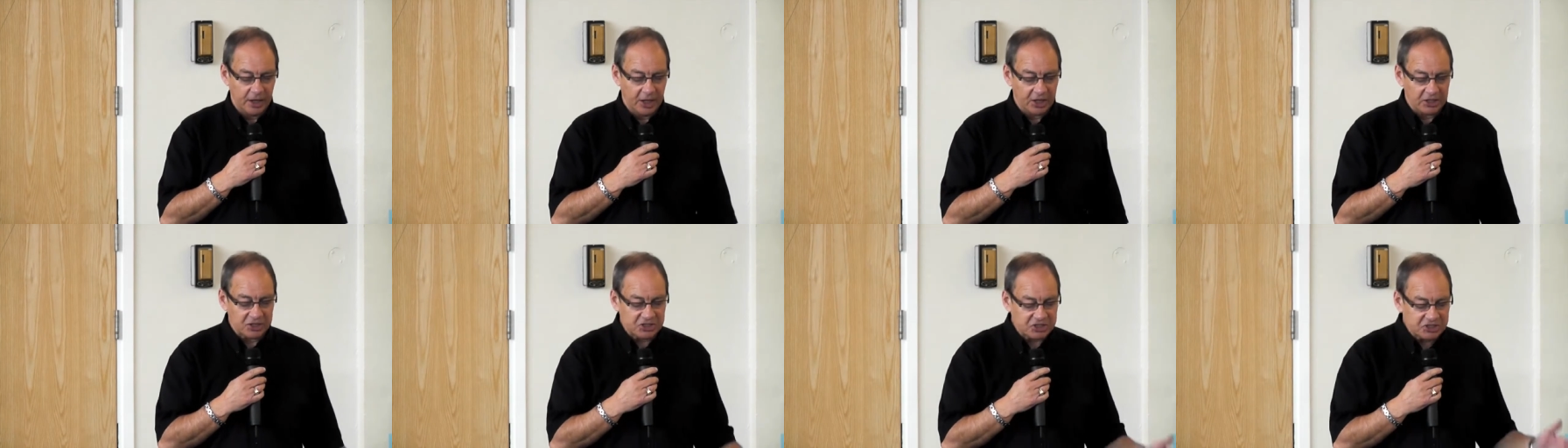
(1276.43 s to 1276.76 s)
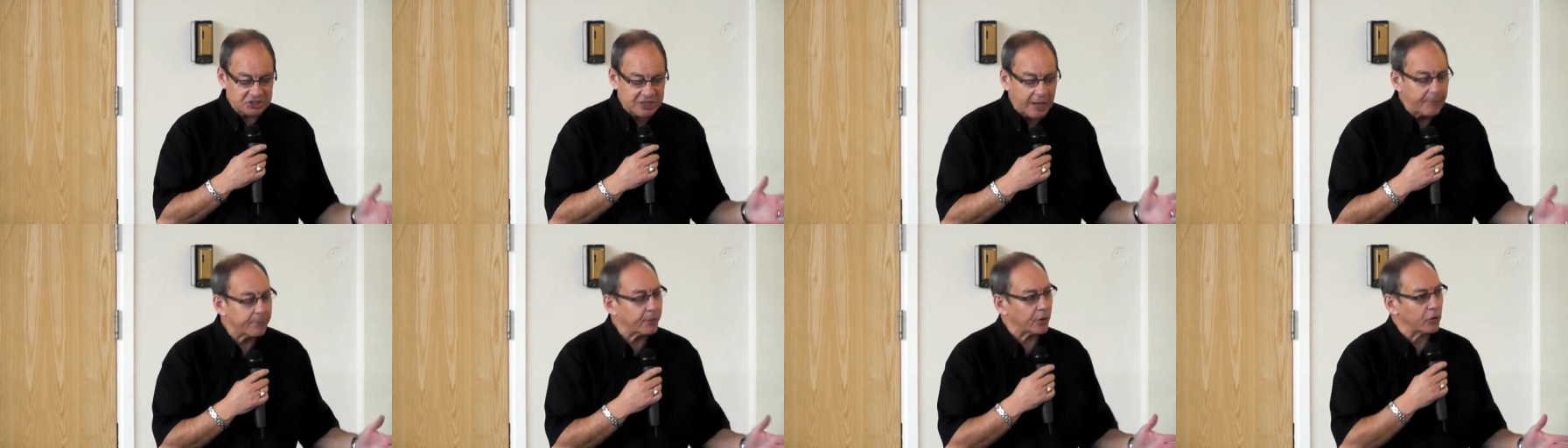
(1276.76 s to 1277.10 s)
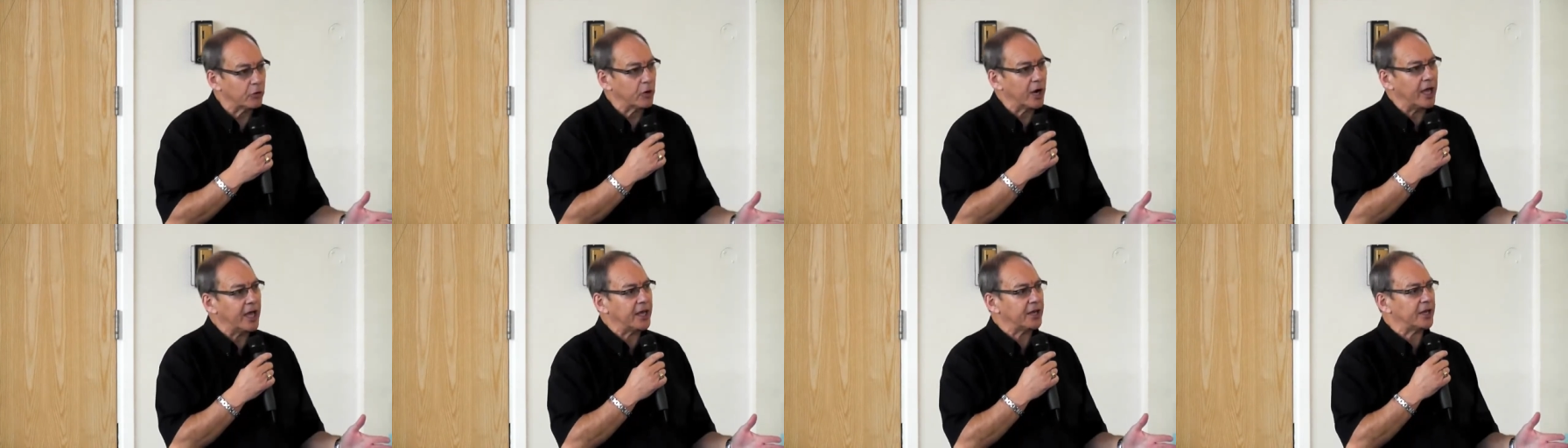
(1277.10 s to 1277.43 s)
a
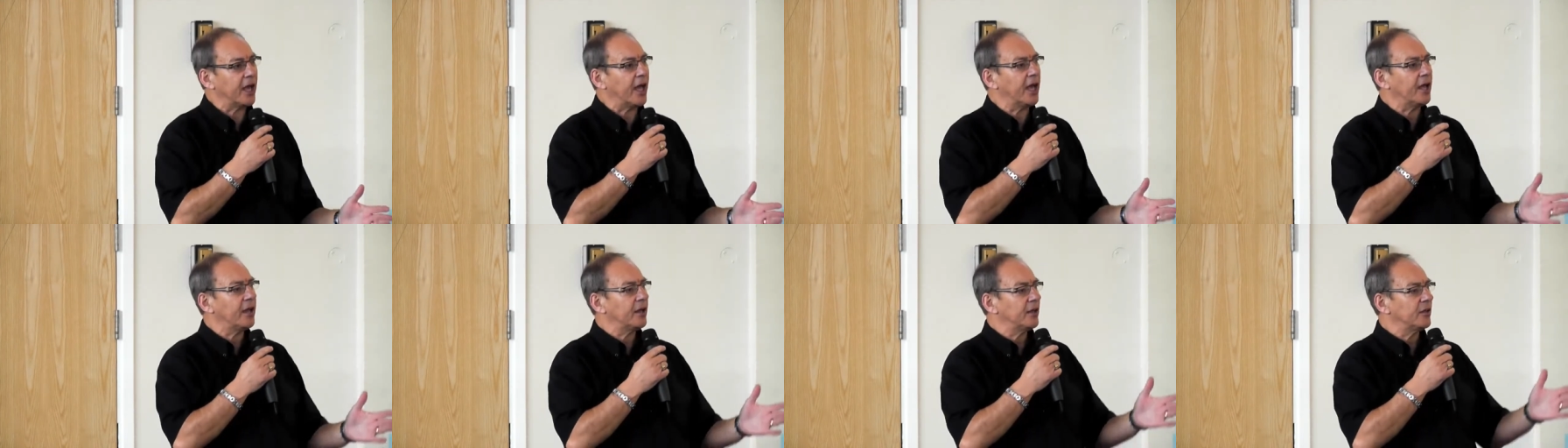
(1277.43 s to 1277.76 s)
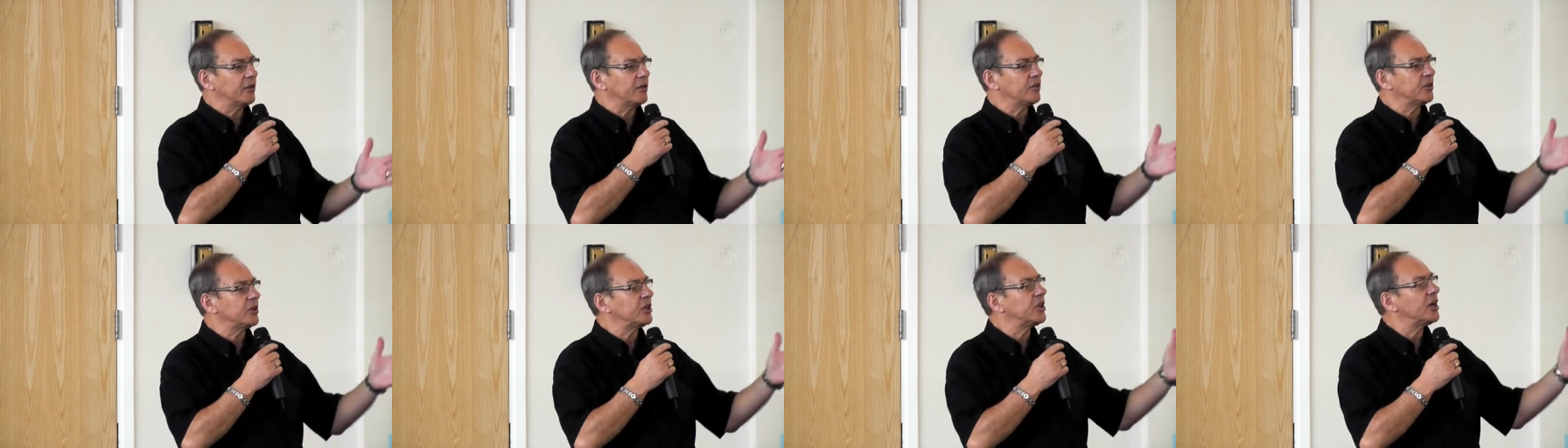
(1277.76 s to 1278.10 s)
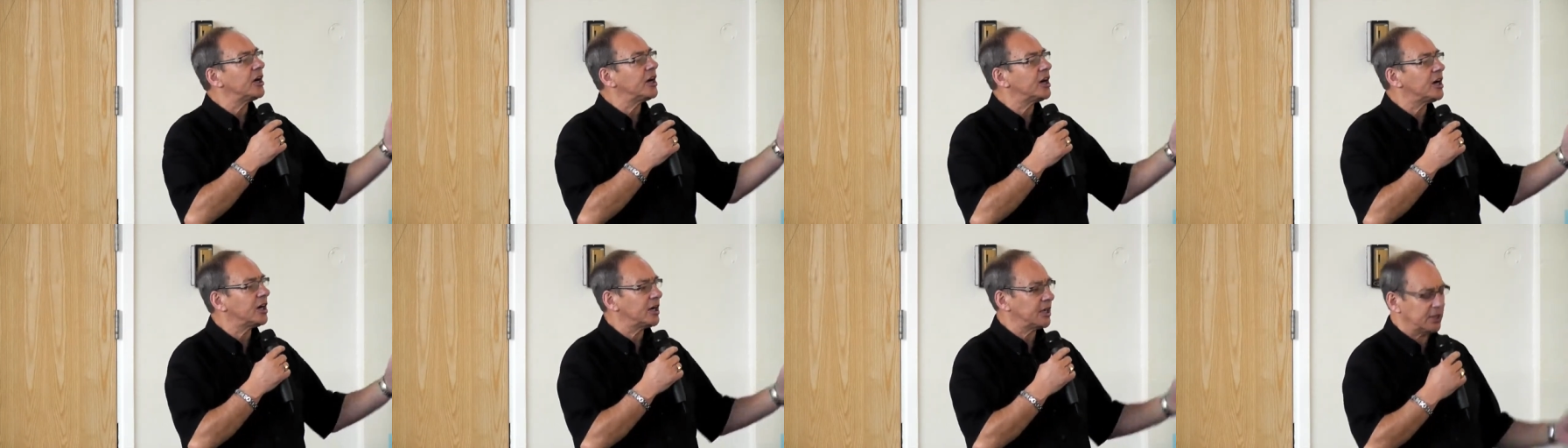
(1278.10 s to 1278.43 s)
separator that
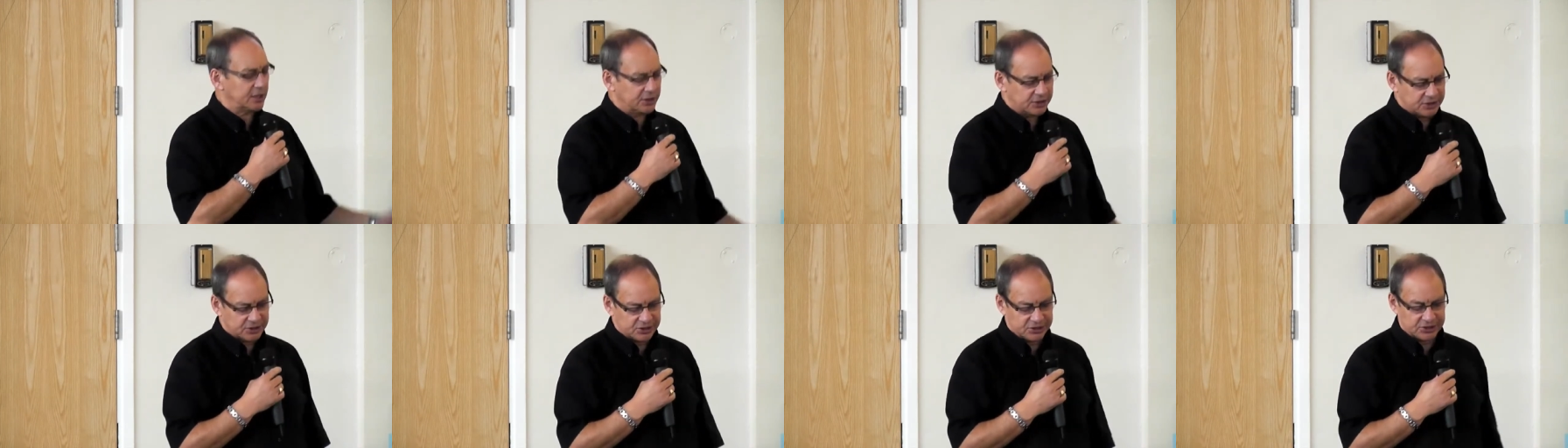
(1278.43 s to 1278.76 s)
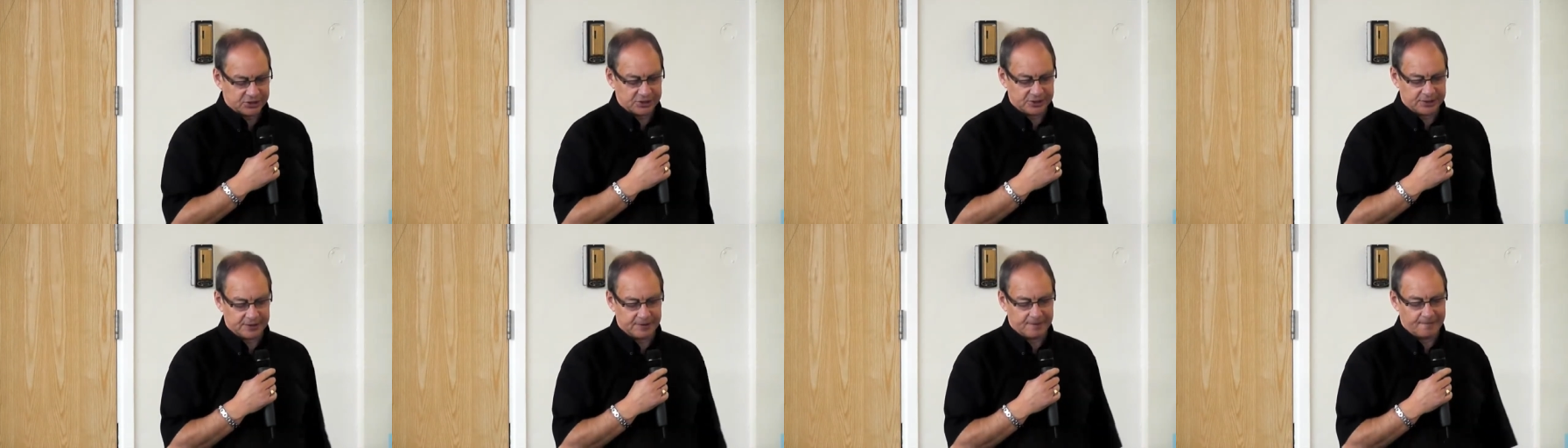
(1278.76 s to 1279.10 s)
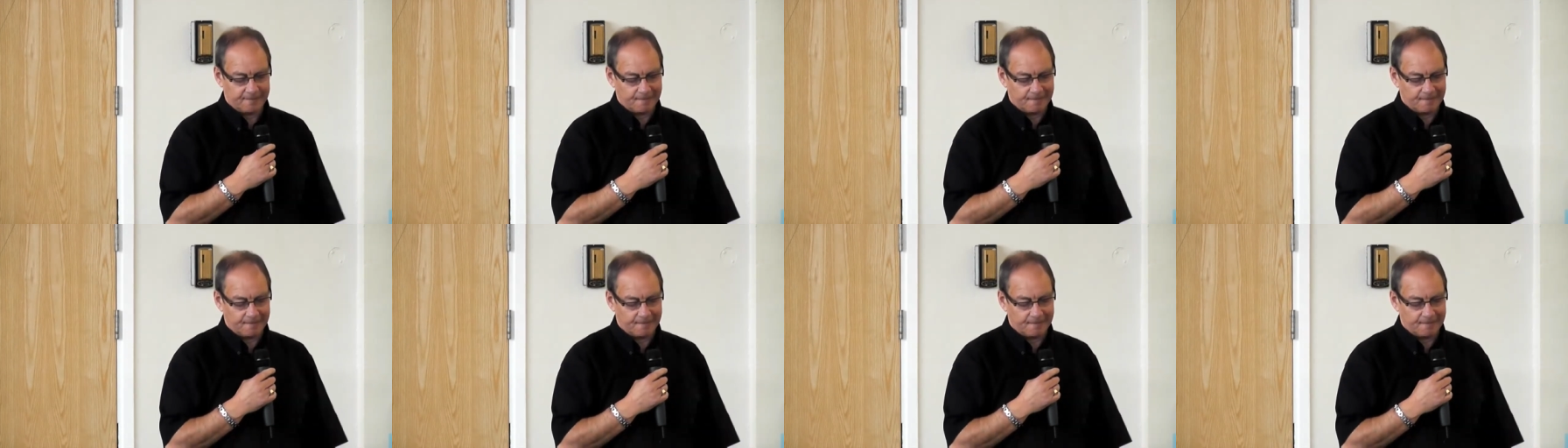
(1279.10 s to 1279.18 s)
hides.